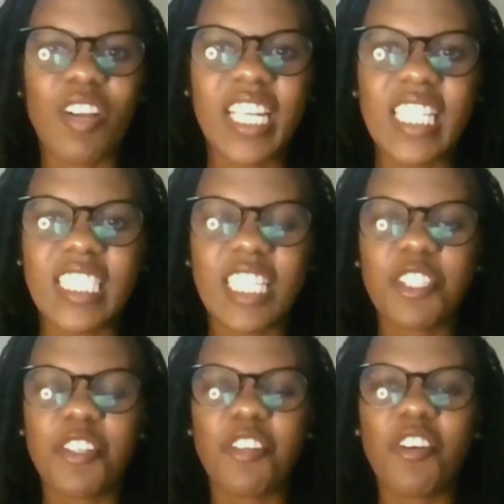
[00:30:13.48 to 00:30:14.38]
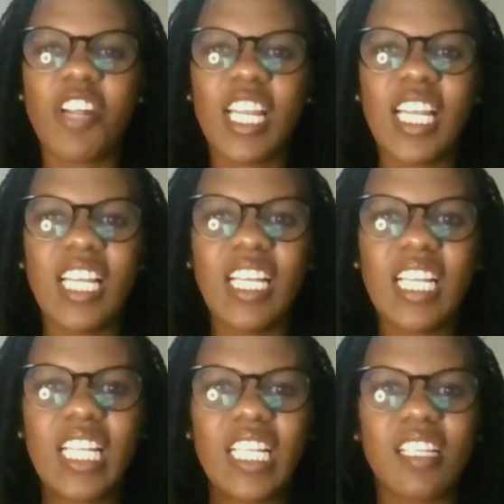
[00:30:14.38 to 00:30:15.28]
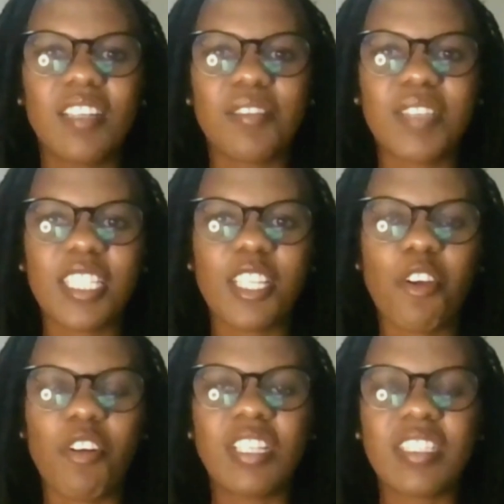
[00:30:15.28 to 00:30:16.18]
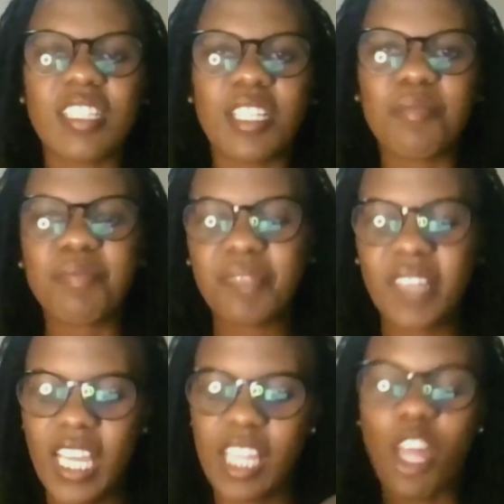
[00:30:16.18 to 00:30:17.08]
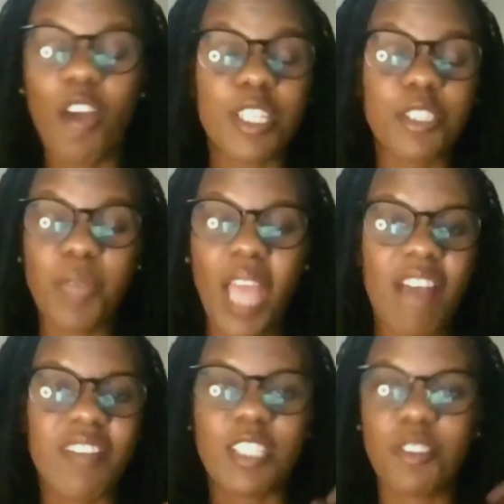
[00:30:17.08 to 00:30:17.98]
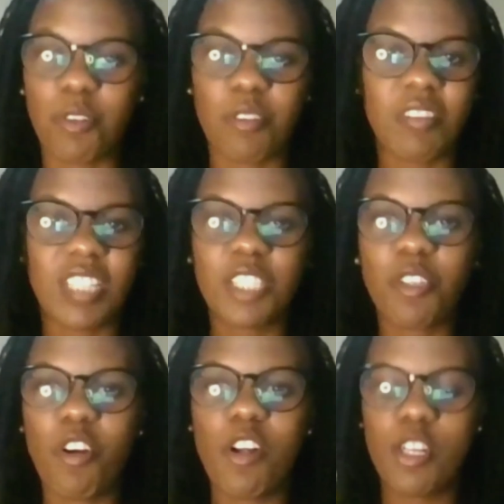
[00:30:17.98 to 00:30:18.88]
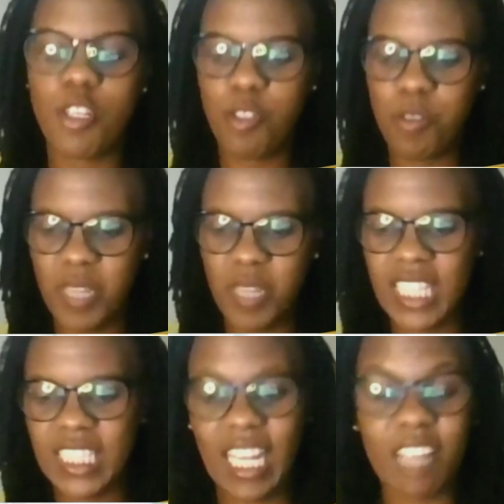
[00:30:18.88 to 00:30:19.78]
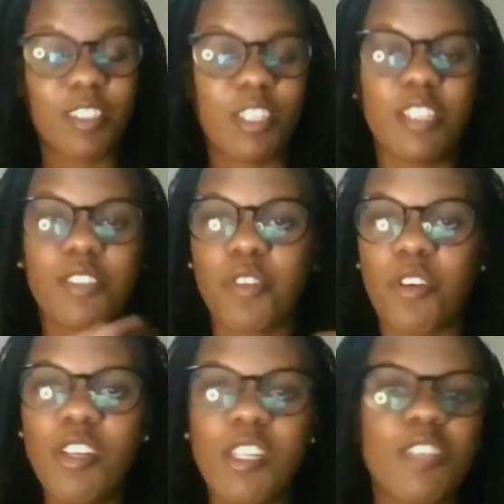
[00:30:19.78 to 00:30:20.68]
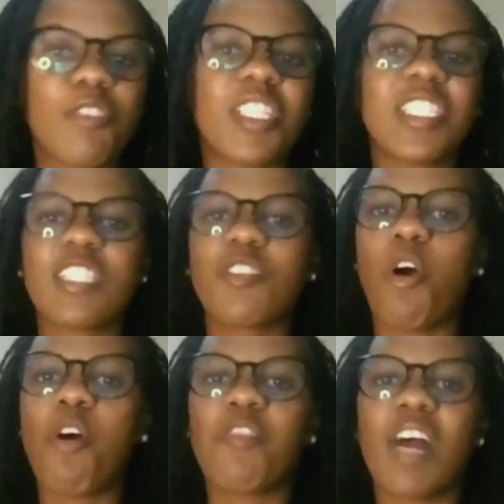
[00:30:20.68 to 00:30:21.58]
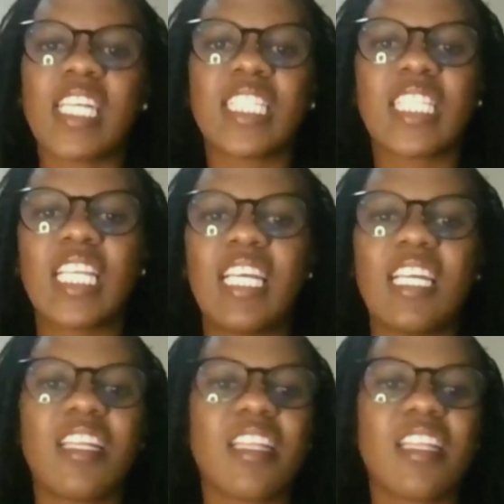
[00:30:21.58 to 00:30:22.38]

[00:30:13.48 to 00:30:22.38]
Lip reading: organizational, what are they called? We have a store that's called Luminous Lifestyle Store. So it just offers